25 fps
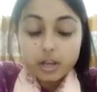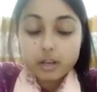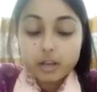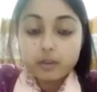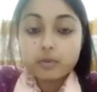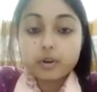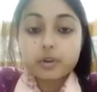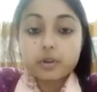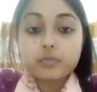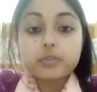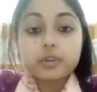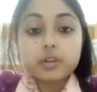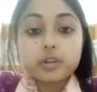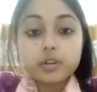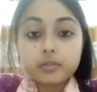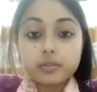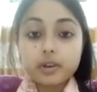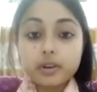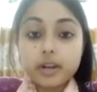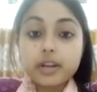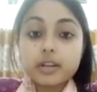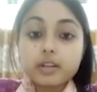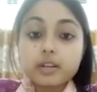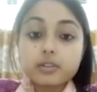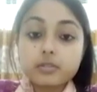What will you
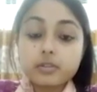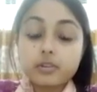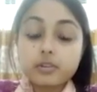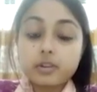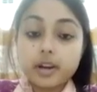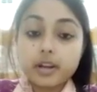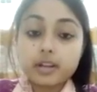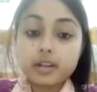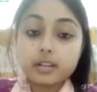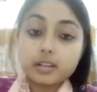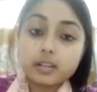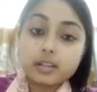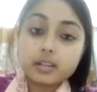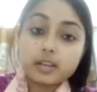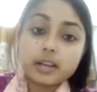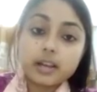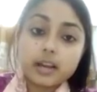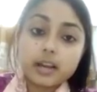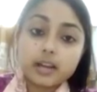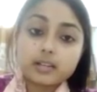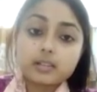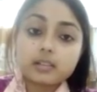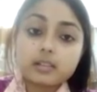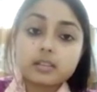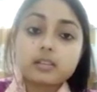write? You will write that the
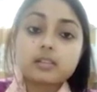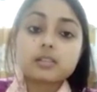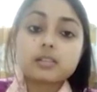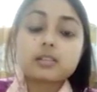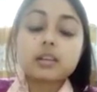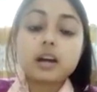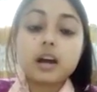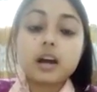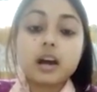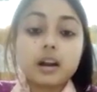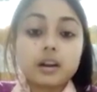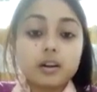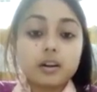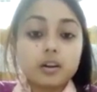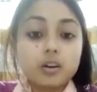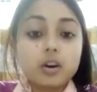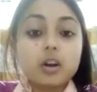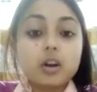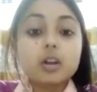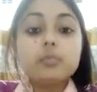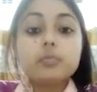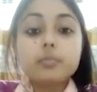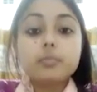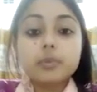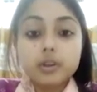cattle are
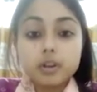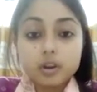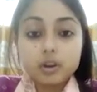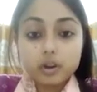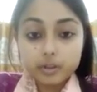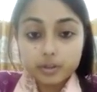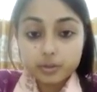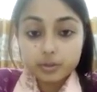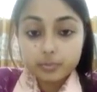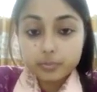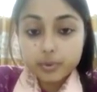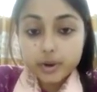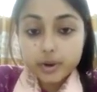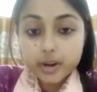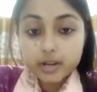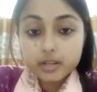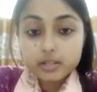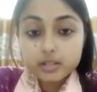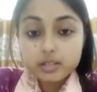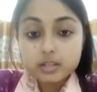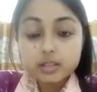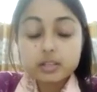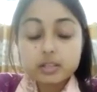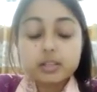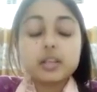all
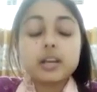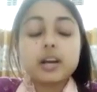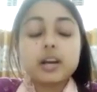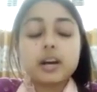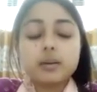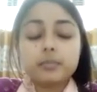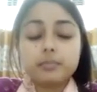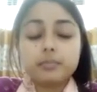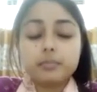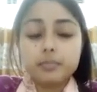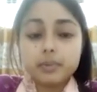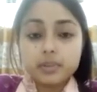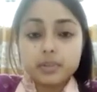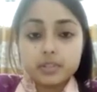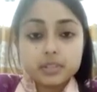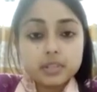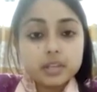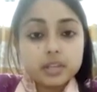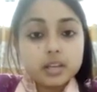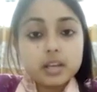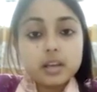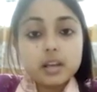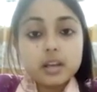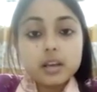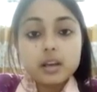preoccupied. They are
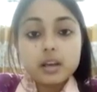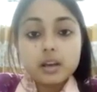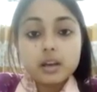busy.